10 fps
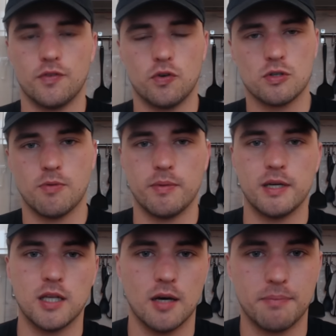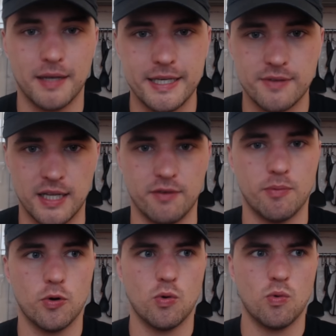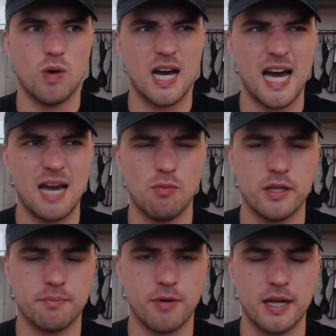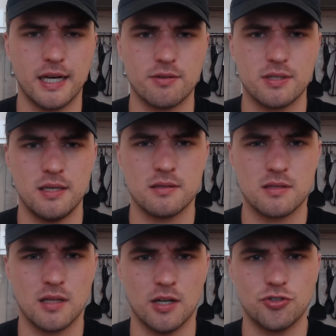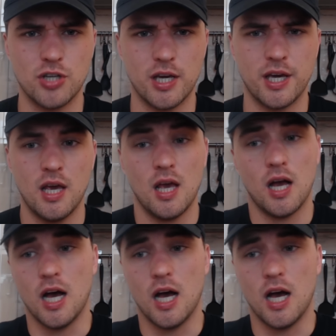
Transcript: Of course, Bobby Clark plays for Liverpool, uh, had one of the breakout seasons last year.